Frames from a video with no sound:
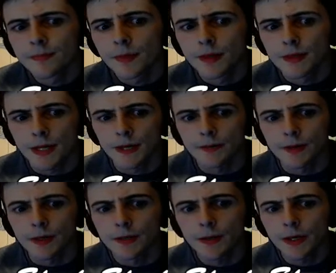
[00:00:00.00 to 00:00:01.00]
Is there anything
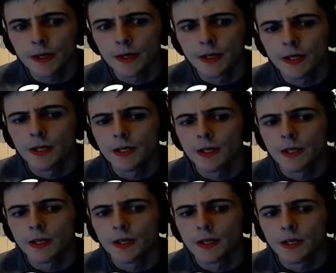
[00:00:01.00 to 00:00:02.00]
this way?
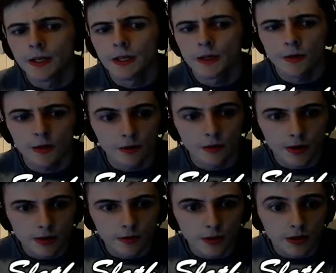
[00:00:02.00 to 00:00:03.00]
What, what,
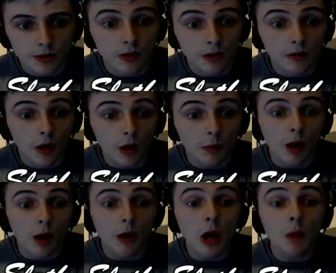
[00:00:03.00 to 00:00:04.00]
what, what, oh, oh,
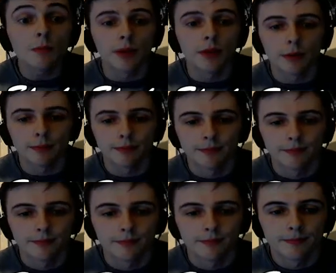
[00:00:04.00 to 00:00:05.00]
oh, no.
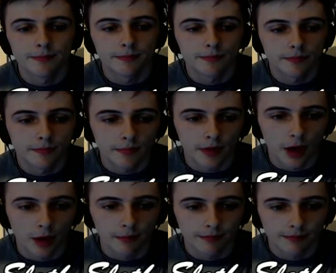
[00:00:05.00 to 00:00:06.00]

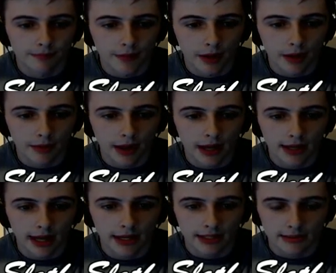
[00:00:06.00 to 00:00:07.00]
No, no, that,
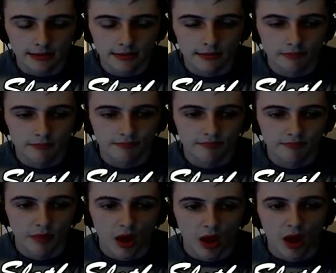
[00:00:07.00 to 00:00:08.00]
that is
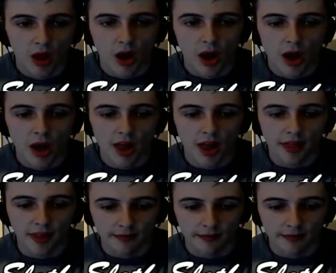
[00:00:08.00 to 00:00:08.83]
nothing.